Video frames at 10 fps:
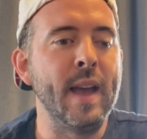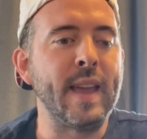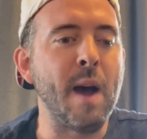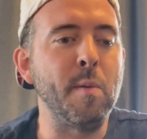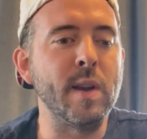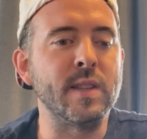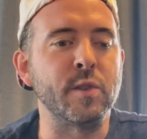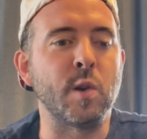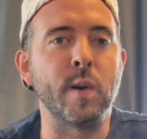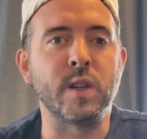Cowboys, they're
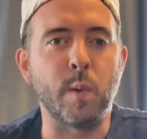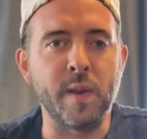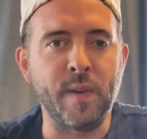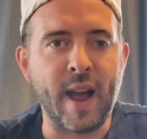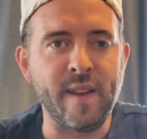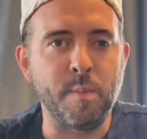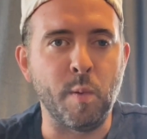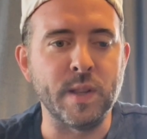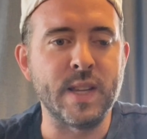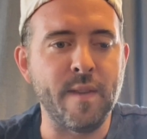scoring
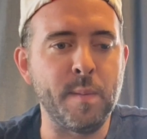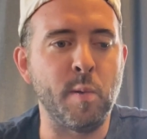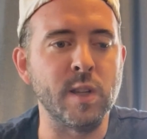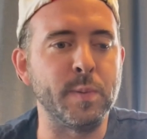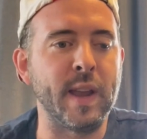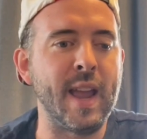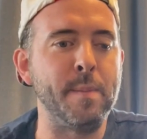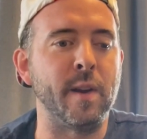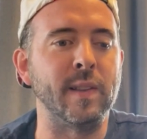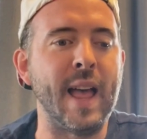25.7 points per
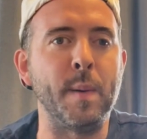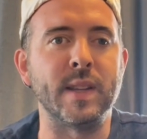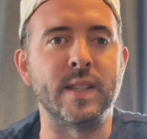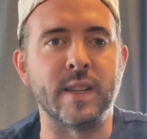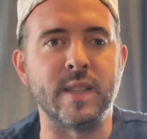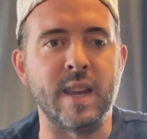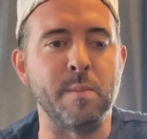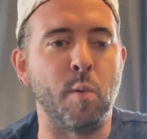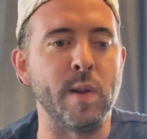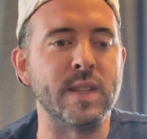game. They're allowing
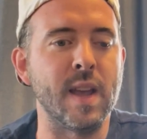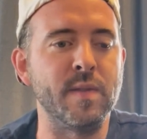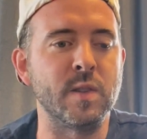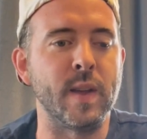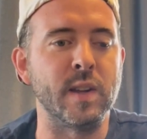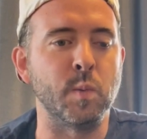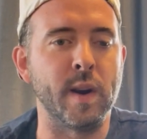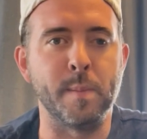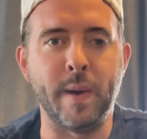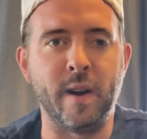16.7, so that is one
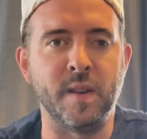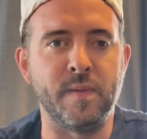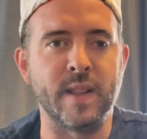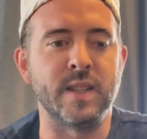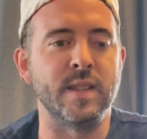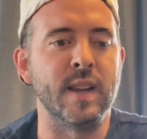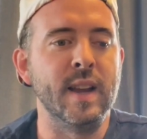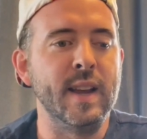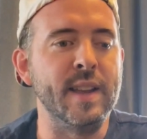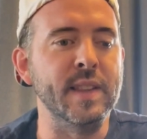of the better defenses
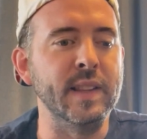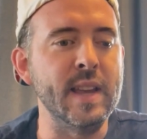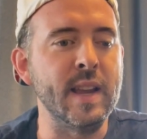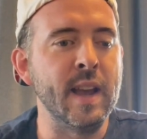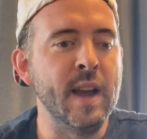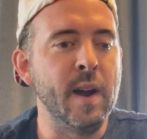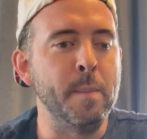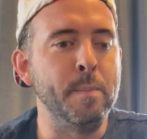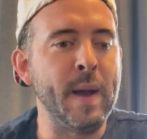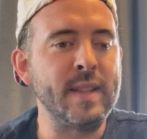in the league.
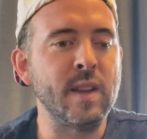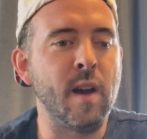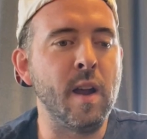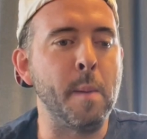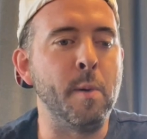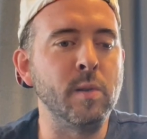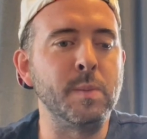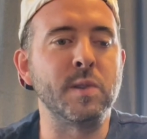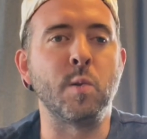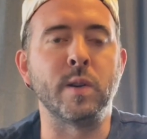Bets on both
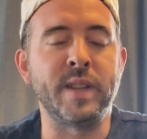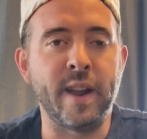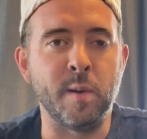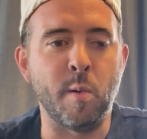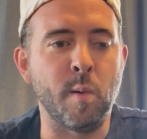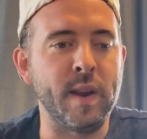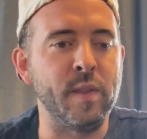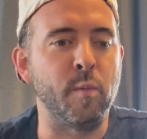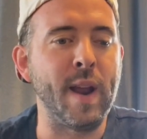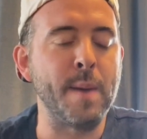teams to score 10 or more in
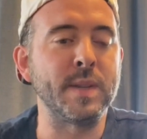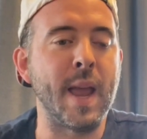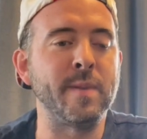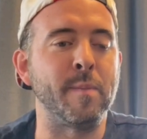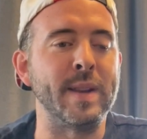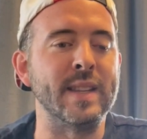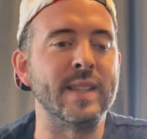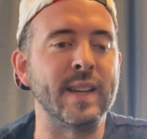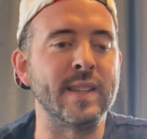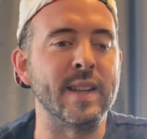the Rams games have been
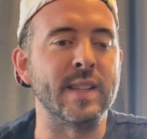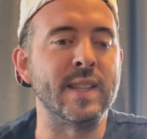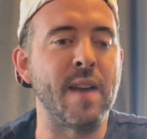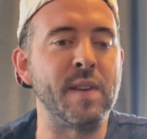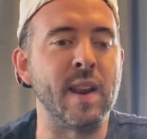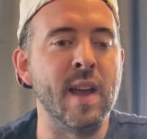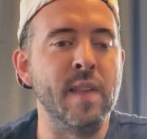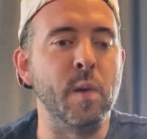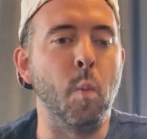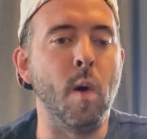6-7.
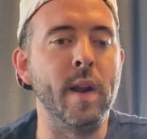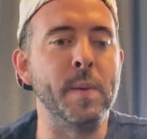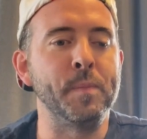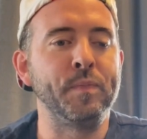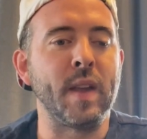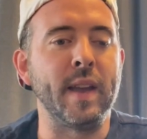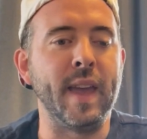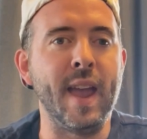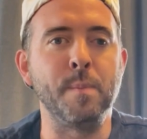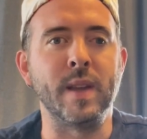The one
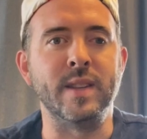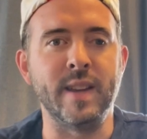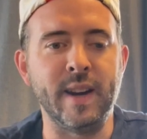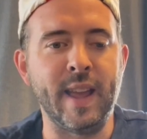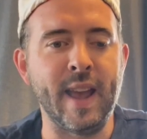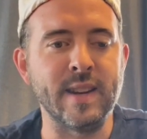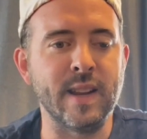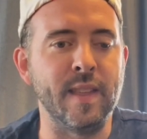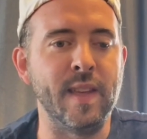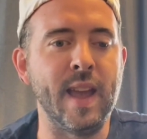game that didn't
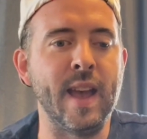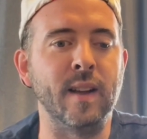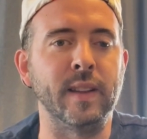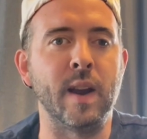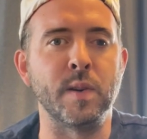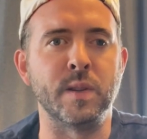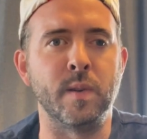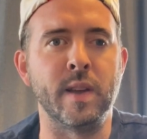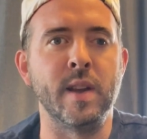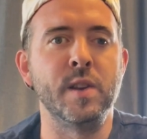hit, they held
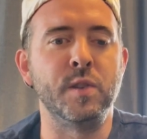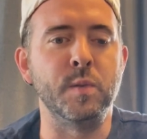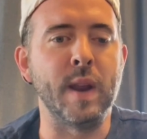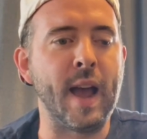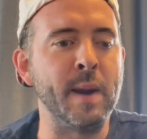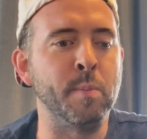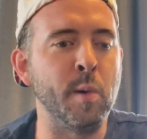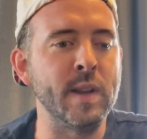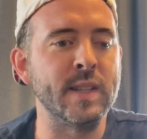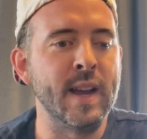Arizona to 9
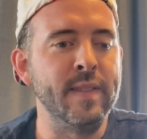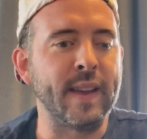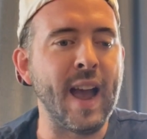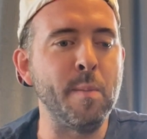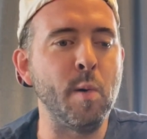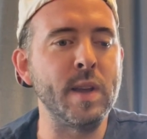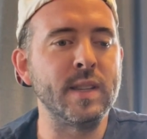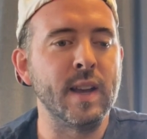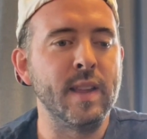points. The Cowboys,